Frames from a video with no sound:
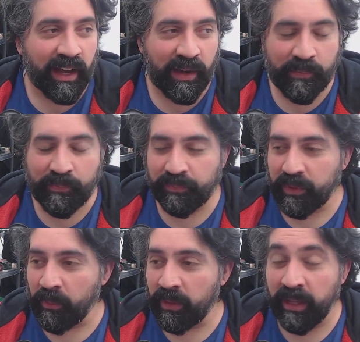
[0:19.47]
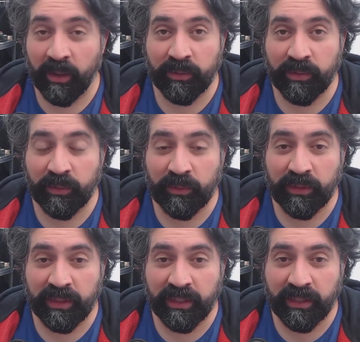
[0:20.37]
Went out to
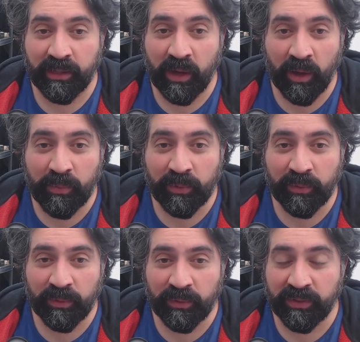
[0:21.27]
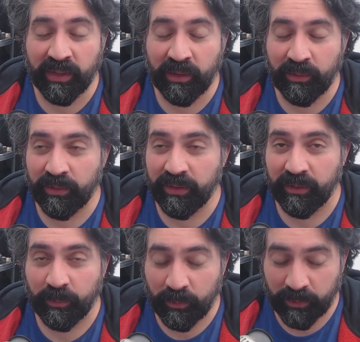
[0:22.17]
the car boot sale
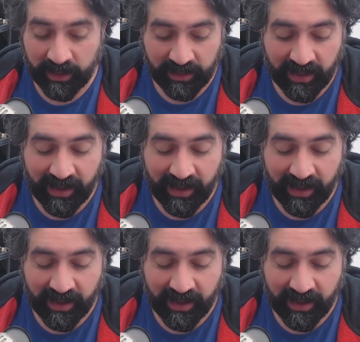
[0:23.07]
this morning.